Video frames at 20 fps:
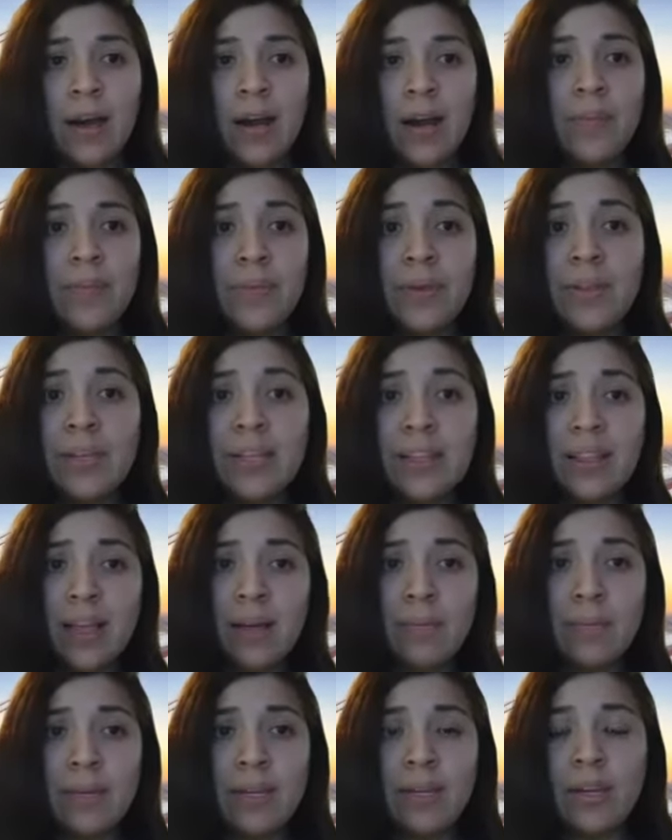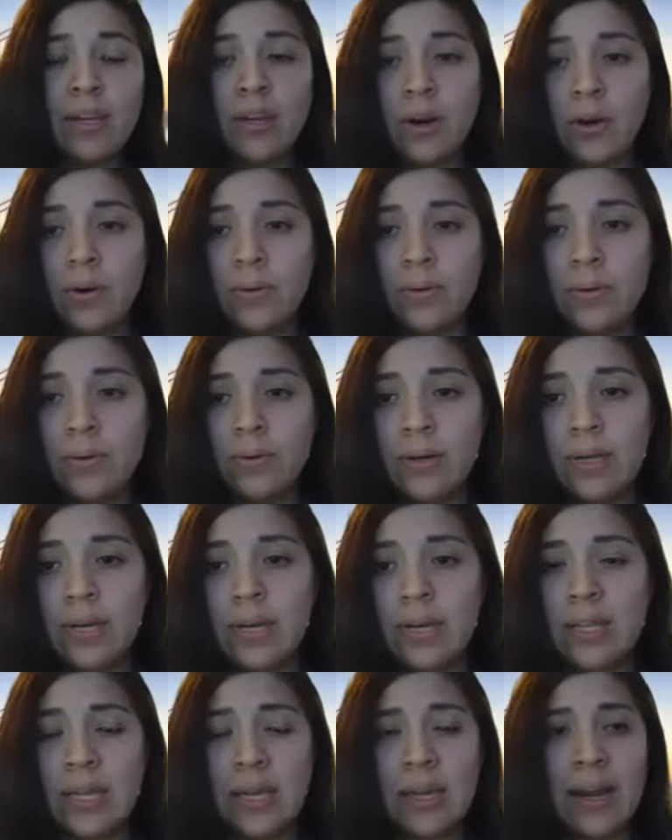you can let me know,
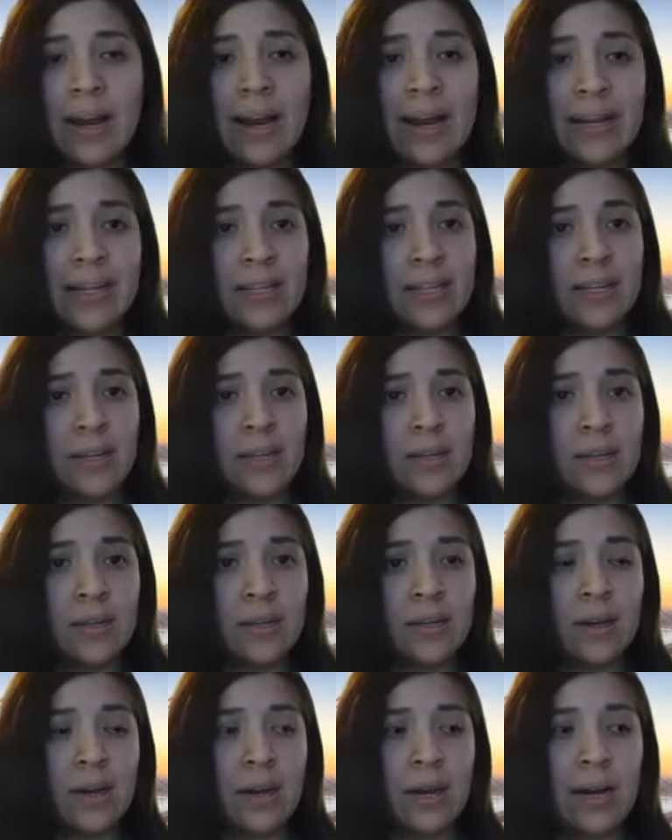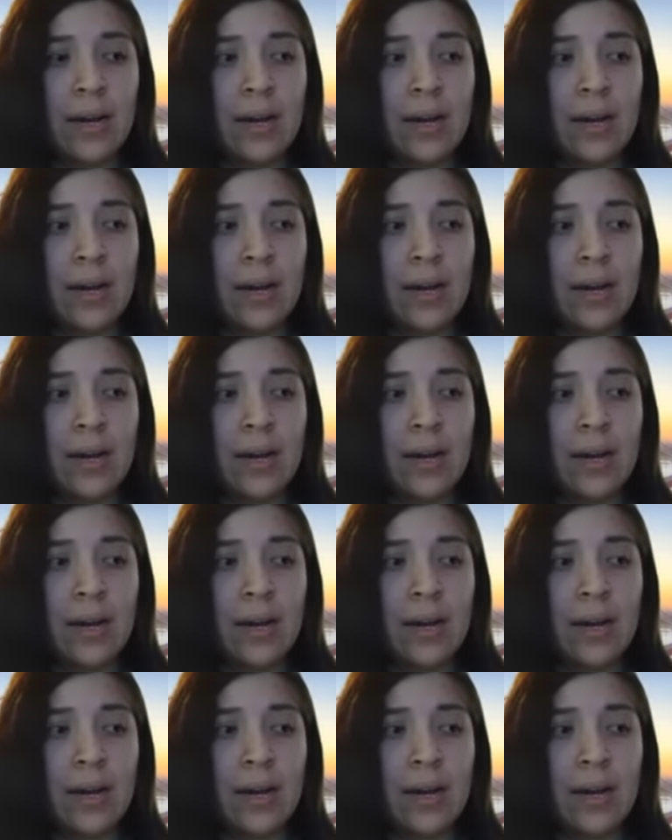and then I can